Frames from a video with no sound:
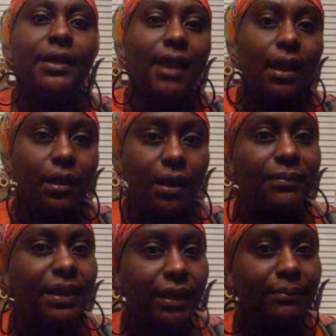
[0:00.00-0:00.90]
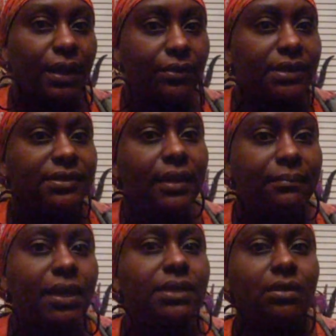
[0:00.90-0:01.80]
now that I'm laying back on that same
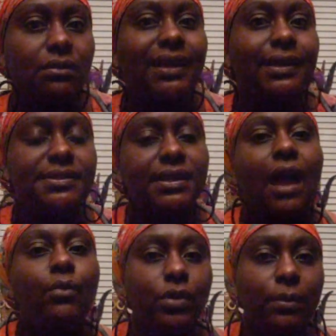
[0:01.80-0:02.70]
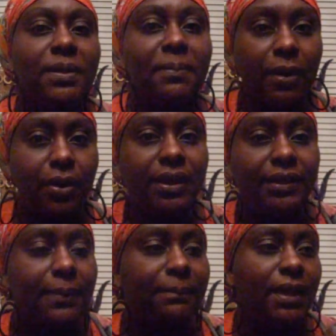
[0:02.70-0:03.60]
bed. So like I said, I will be burning
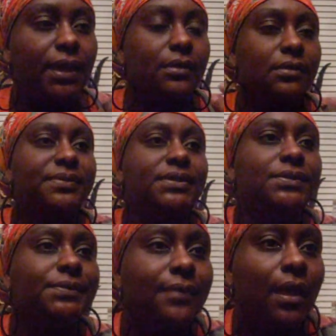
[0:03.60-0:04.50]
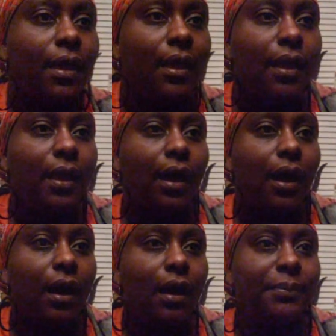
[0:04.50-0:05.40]
that bed up
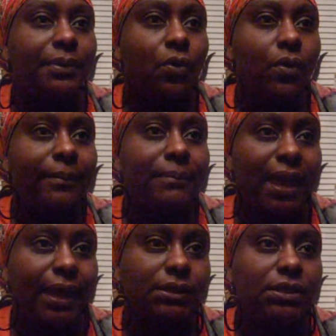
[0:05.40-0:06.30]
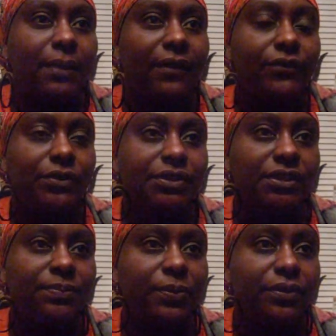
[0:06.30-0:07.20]
soon. Going back to my first
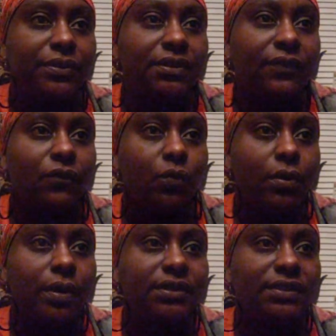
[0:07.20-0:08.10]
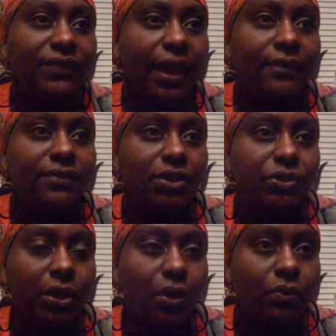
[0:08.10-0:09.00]
experience, 4 to 5 years
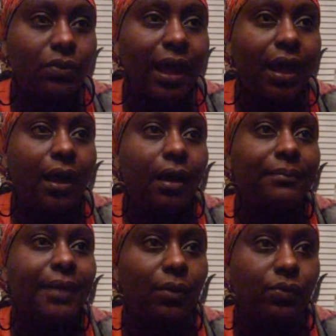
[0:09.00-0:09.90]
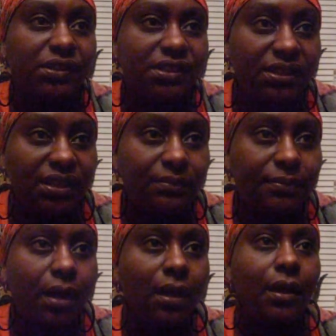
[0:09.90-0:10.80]
old, I was asleep.
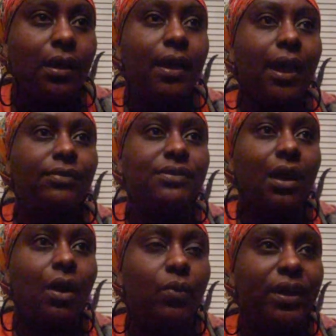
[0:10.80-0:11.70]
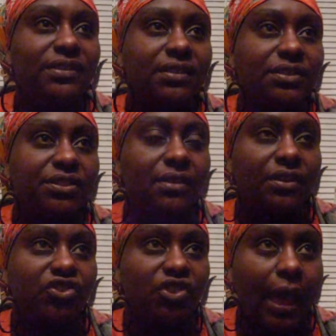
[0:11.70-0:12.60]
I was always a
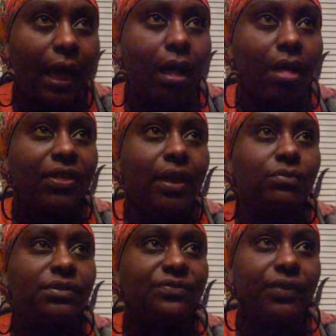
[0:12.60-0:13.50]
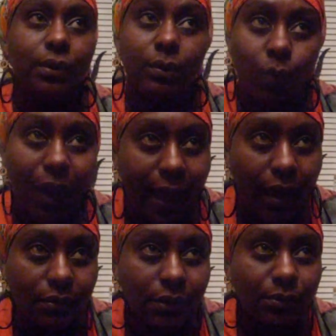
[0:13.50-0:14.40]
child that was very
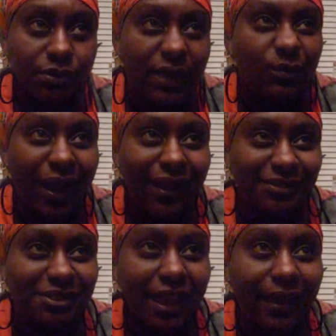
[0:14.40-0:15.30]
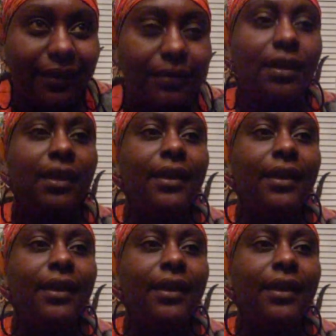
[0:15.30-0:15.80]
wild. I was a wild child,